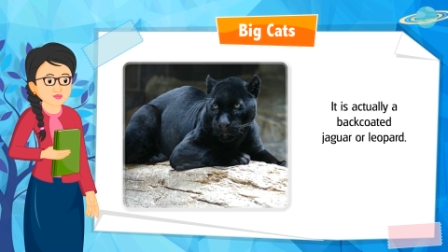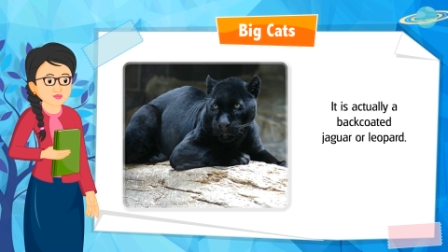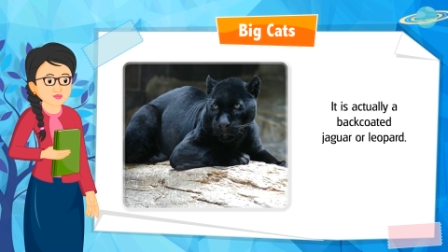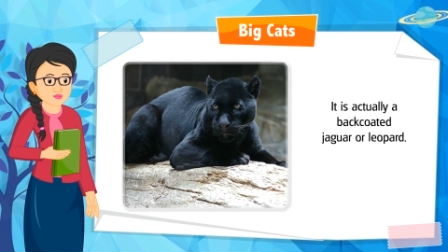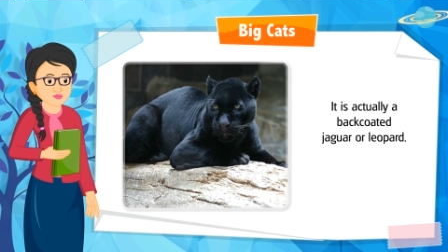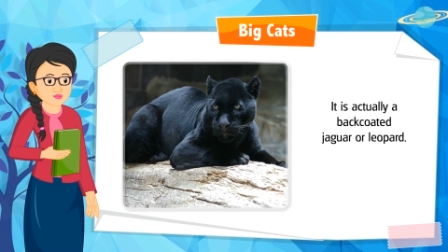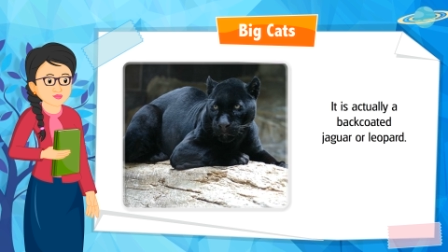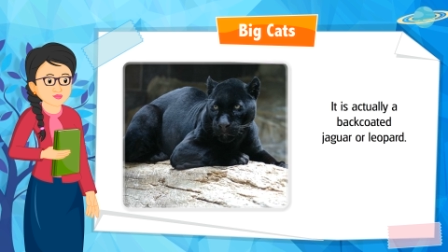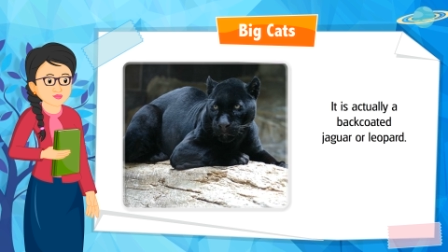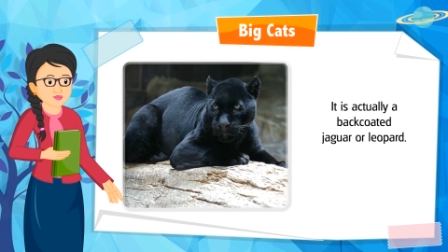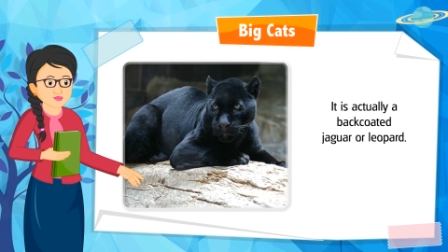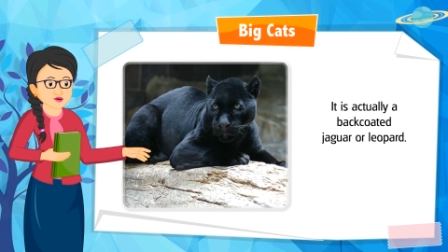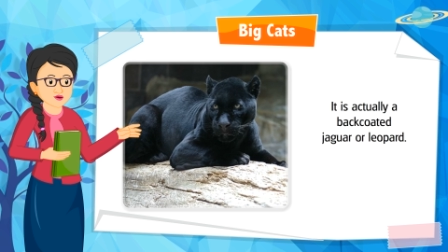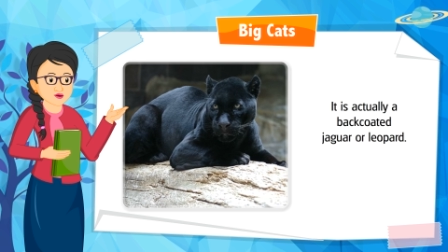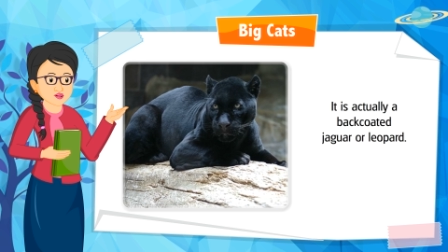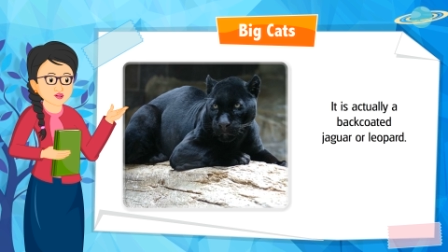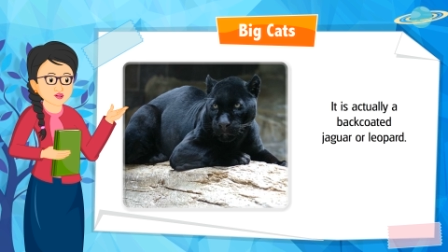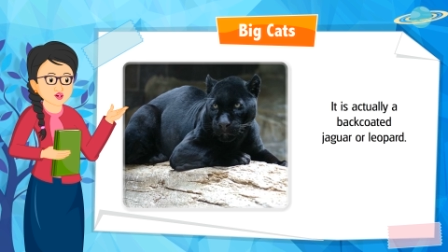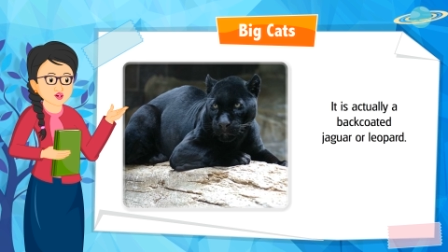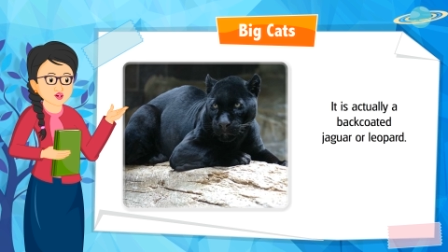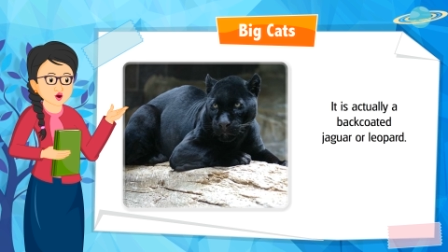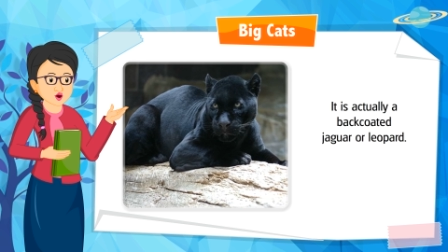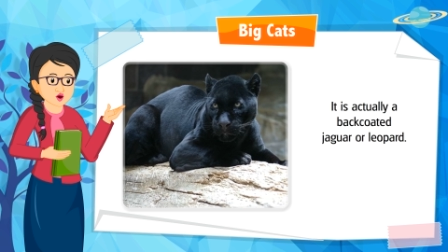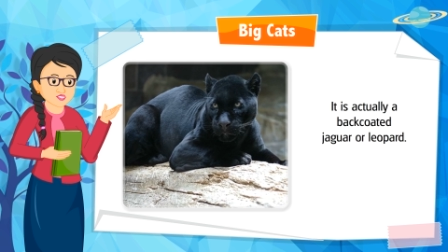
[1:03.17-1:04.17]
or
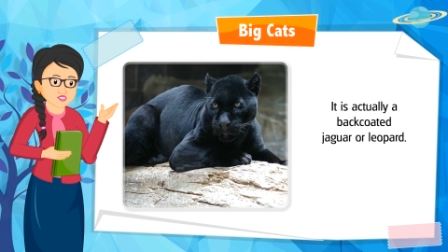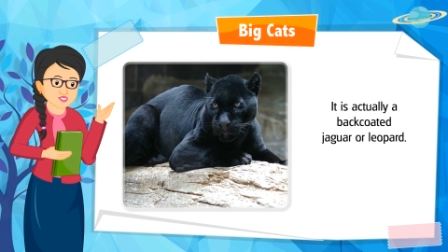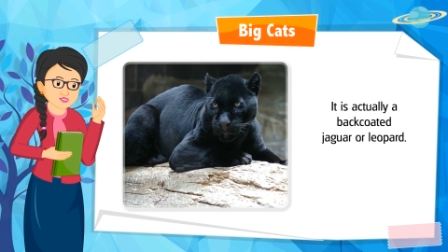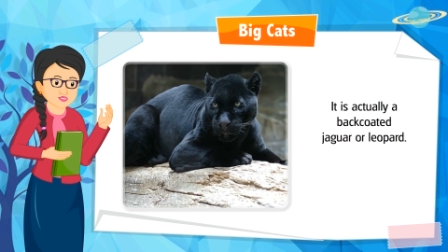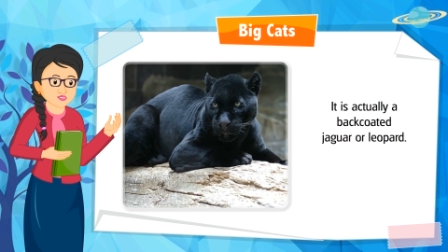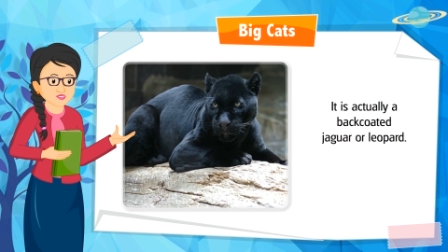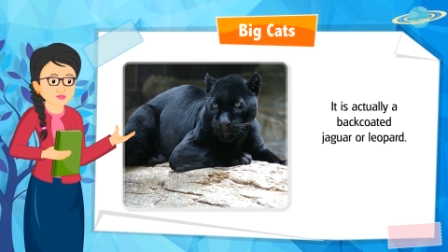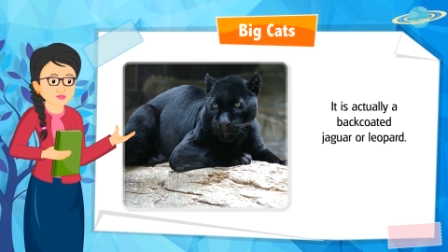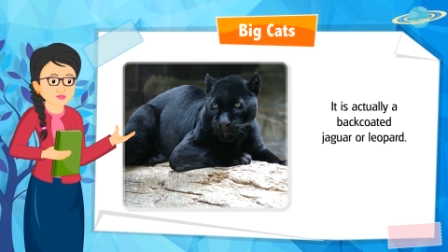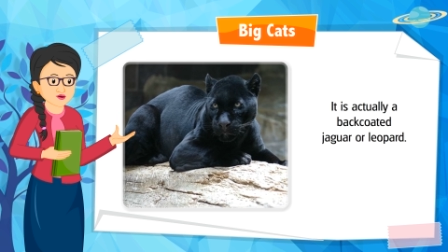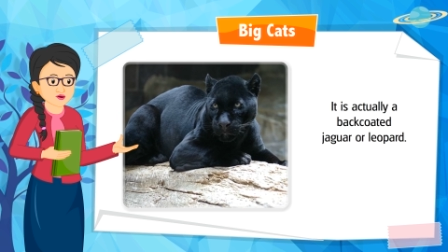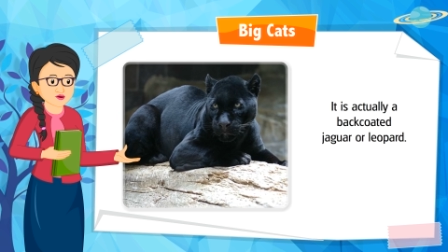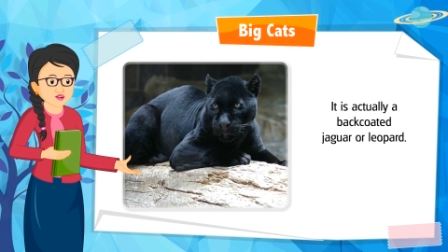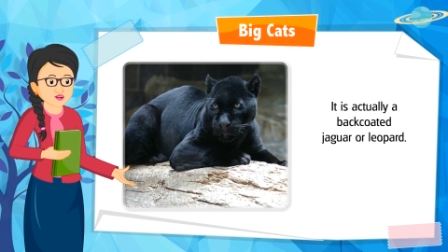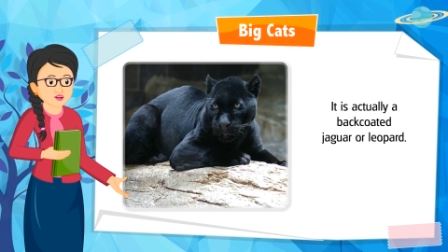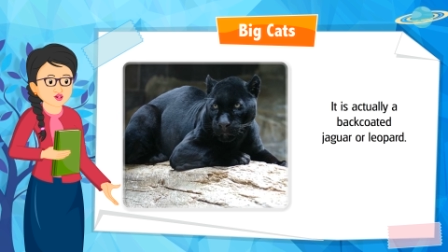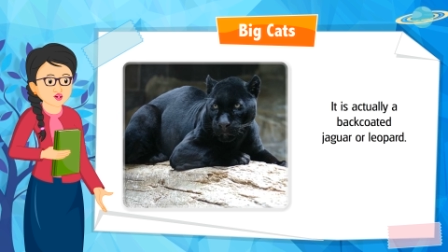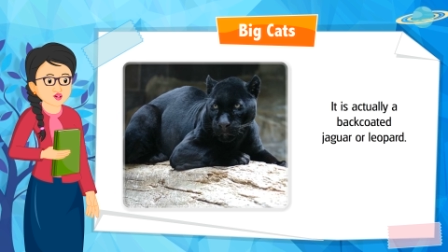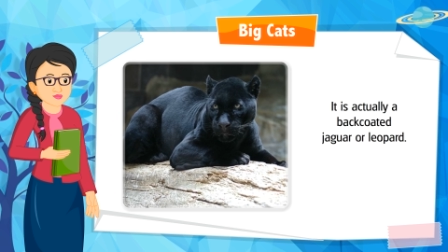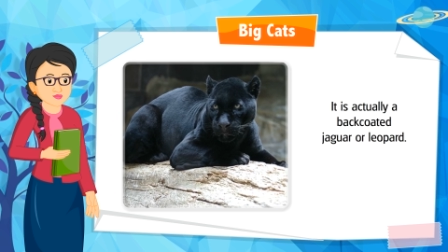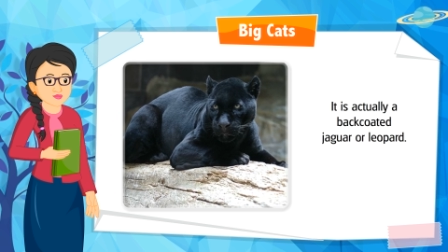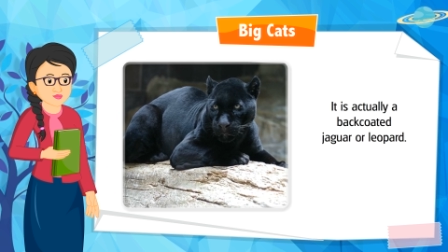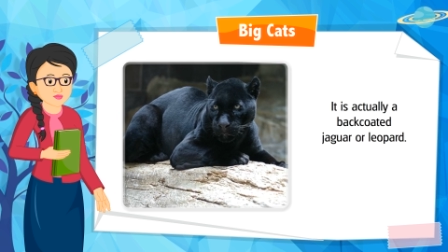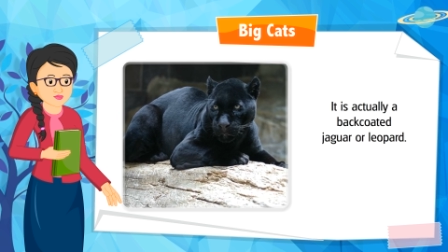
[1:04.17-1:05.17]
leopard. Can you
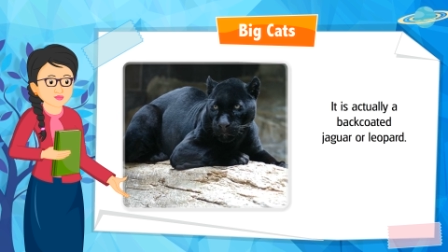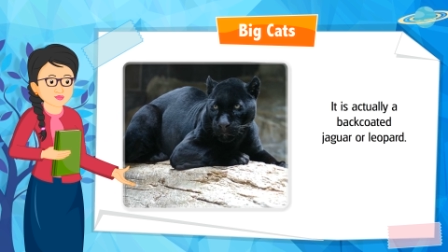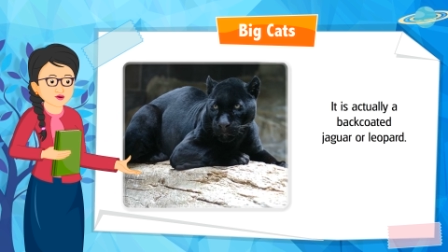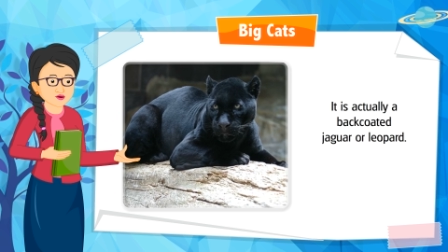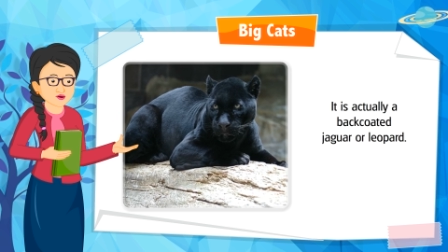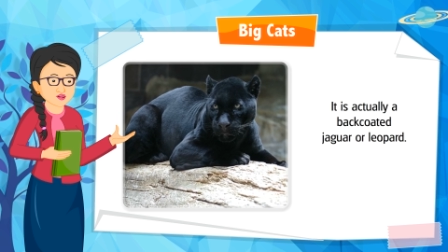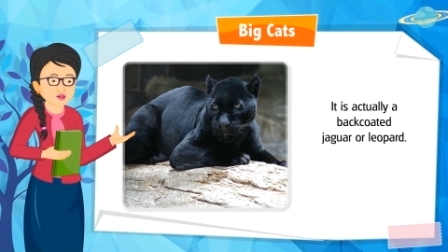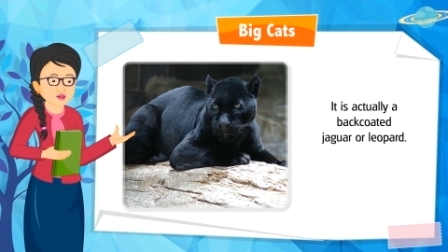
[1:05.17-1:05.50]
identify